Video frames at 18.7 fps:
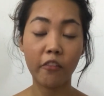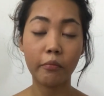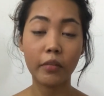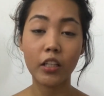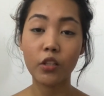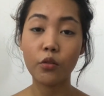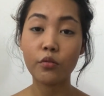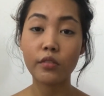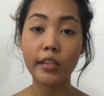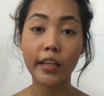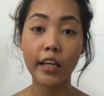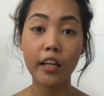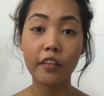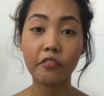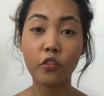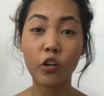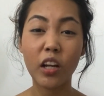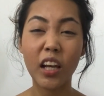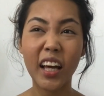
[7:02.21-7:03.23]
I've been using
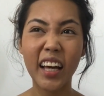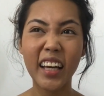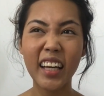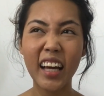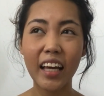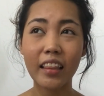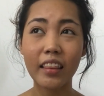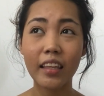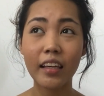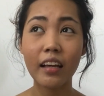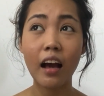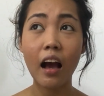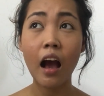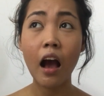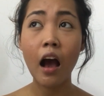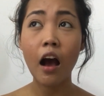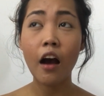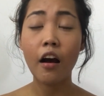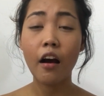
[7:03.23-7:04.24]
it for like, I think
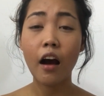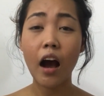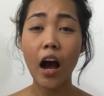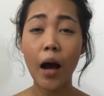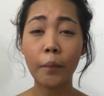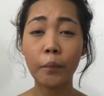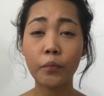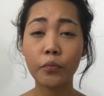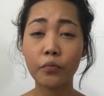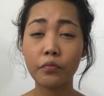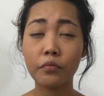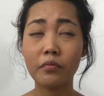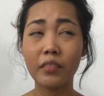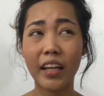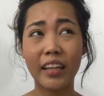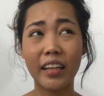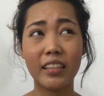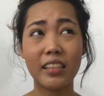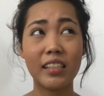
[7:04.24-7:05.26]
up
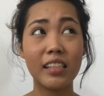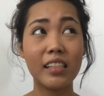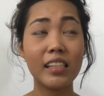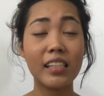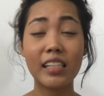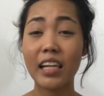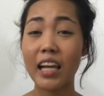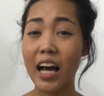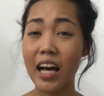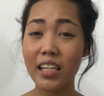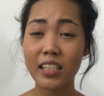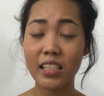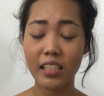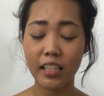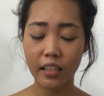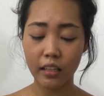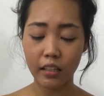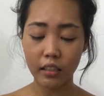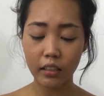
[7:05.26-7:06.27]
like since
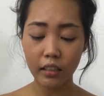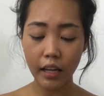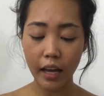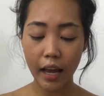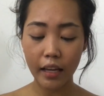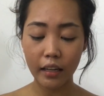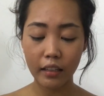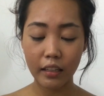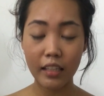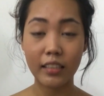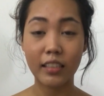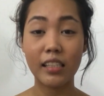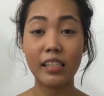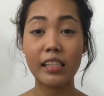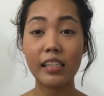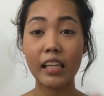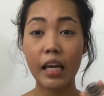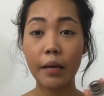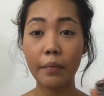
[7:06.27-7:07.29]
last year, and it's the
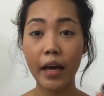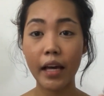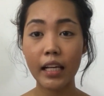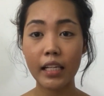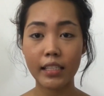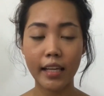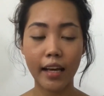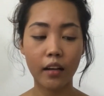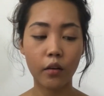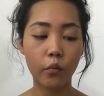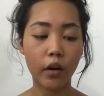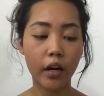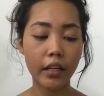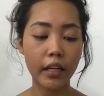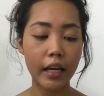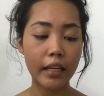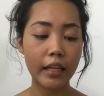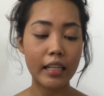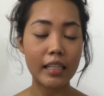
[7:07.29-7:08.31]
same exact
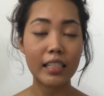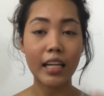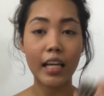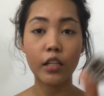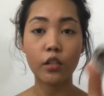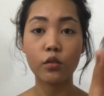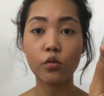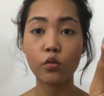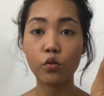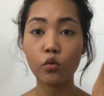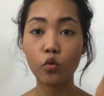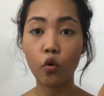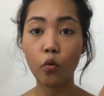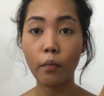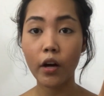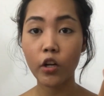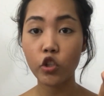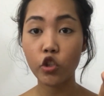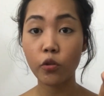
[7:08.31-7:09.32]
one, and there's like so
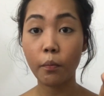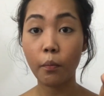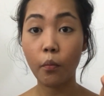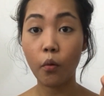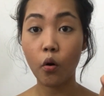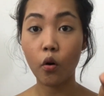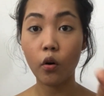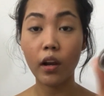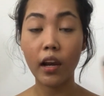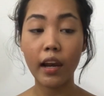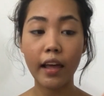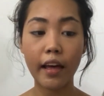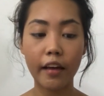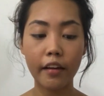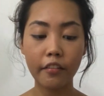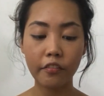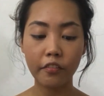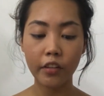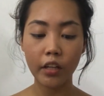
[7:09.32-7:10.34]
much more
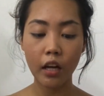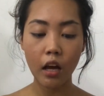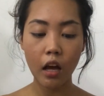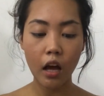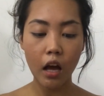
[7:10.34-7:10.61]
left.